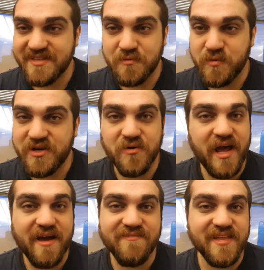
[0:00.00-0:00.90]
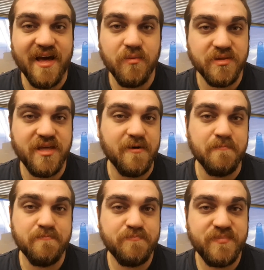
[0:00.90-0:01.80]
We don't have that with
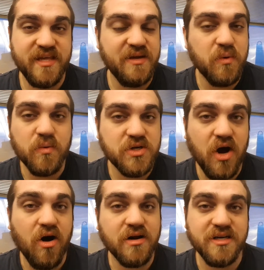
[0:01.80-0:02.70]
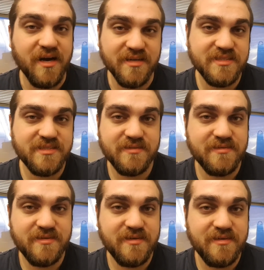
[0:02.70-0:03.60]
Kim. He won't talk to us.
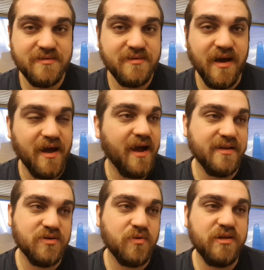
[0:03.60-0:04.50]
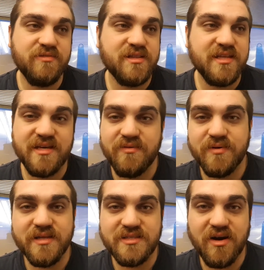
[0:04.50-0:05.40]
I don't even think he
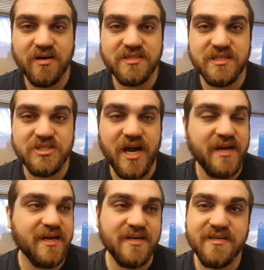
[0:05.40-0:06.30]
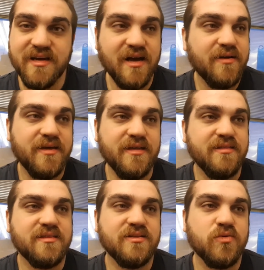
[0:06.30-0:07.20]
really talks to China.
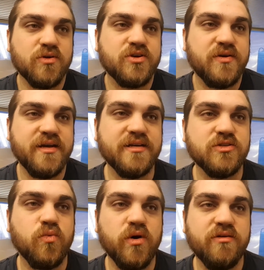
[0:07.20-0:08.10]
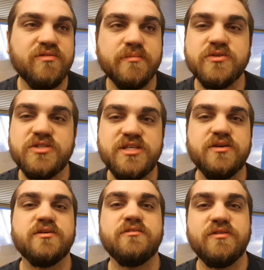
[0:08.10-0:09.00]
North Korea is one of the most
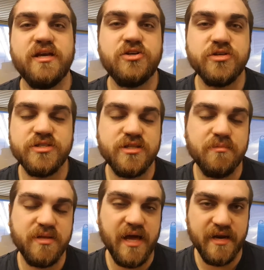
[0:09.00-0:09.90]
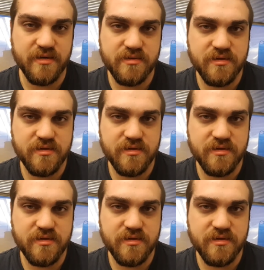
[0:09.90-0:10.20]
secretive nations on the planet.